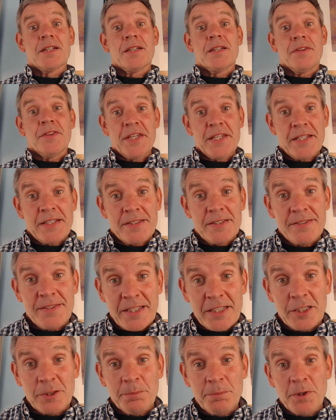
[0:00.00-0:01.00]
the
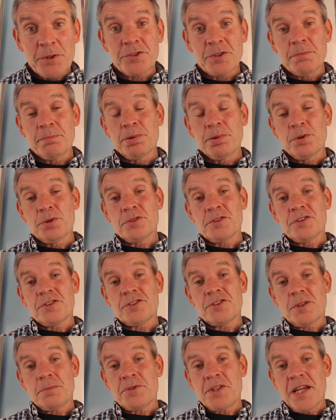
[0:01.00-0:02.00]
single most important
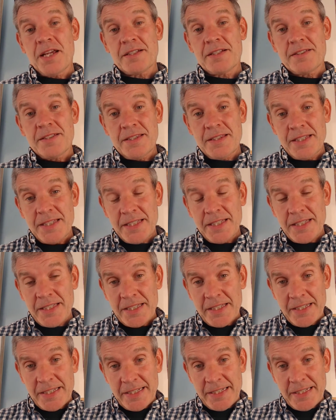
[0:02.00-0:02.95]
subject in the